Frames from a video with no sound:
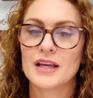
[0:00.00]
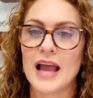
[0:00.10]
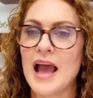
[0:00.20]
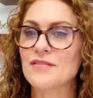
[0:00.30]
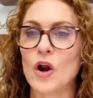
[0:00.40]

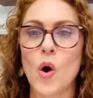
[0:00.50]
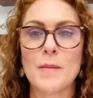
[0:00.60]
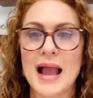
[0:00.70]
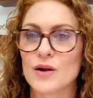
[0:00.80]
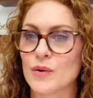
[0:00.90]
have it all
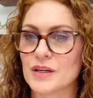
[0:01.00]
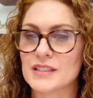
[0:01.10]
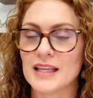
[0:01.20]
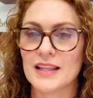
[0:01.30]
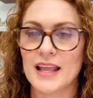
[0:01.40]

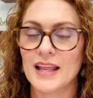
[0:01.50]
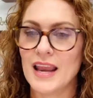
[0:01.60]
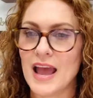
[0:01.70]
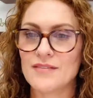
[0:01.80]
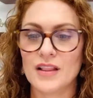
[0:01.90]
backwards
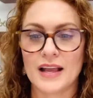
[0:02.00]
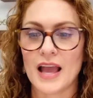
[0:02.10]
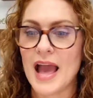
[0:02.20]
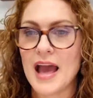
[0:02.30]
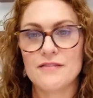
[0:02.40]
and have like
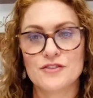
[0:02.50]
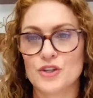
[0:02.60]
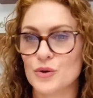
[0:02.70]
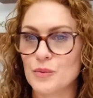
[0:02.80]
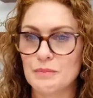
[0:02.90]
a have,
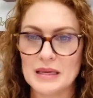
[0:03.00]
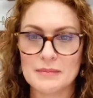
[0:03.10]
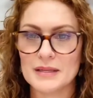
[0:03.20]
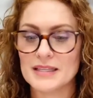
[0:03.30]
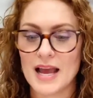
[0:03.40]
do,
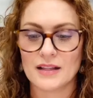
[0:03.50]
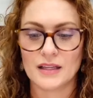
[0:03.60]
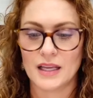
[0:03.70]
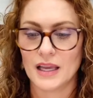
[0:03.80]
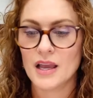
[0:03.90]
be
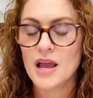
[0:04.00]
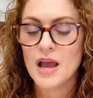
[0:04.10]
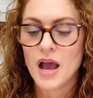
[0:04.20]
mentality.